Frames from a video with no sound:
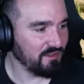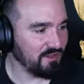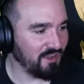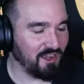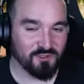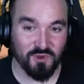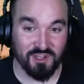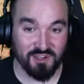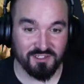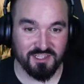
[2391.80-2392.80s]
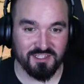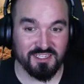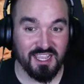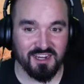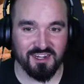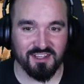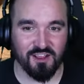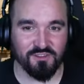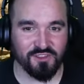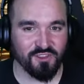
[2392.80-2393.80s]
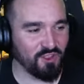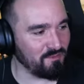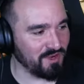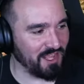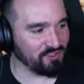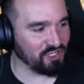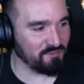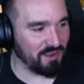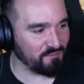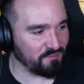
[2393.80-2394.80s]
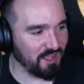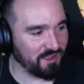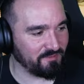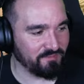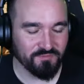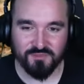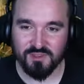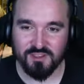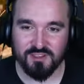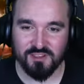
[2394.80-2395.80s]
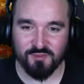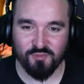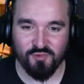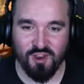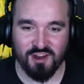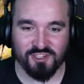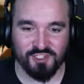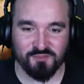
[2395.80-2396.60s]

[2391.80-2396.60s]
Artwork ideas. Exactly, like the thumbnails you could make from that. Piranha just